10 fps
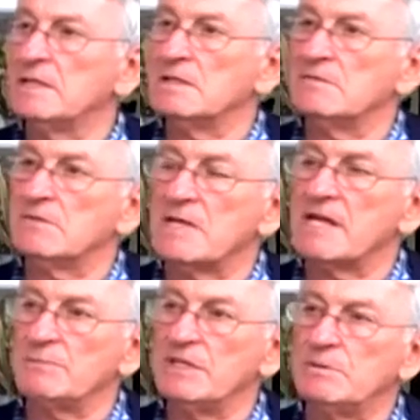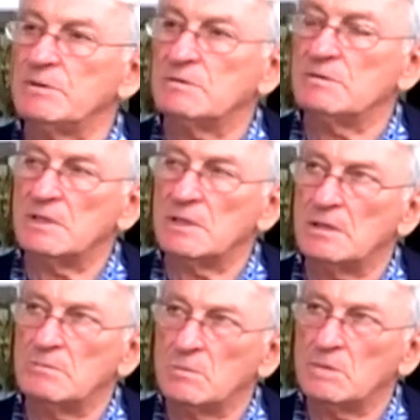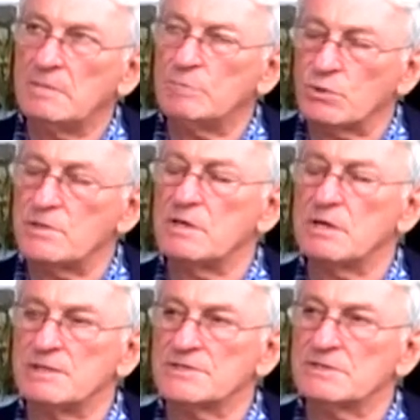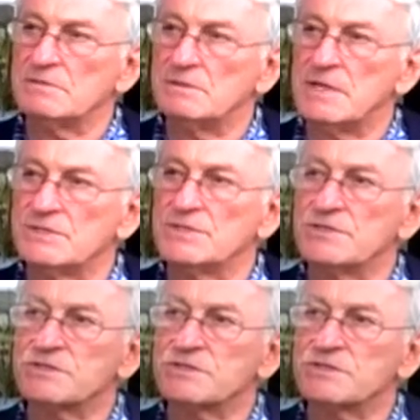of a lot of people, important artists, not just